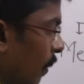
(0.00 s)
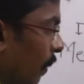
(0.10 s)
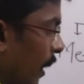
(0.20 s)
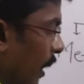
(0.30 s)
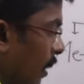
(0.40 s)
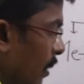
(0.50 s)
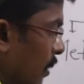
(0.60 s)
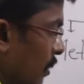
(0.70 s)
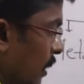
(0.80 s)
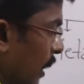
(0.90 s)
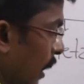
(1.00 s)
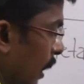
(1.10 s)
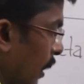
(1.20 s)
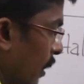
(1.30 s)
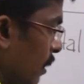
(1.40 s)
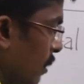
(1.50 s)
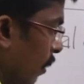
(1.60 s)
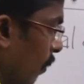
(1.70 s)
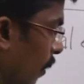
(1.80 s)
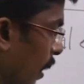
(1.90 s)
okay, generally these
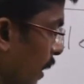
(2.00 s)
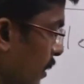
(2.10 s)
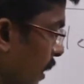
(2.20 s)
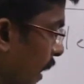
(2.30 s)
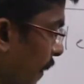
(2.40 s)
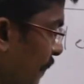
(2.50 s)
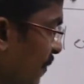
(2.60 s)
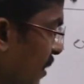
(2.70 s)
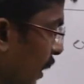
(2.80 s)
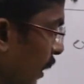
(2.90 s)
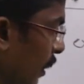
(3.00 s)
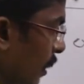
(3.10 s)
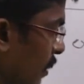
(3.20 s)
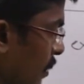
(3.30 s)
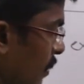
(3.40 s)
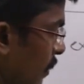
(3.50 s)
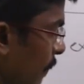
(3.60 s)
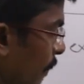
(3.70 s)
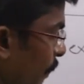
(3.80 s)
are called as F centers,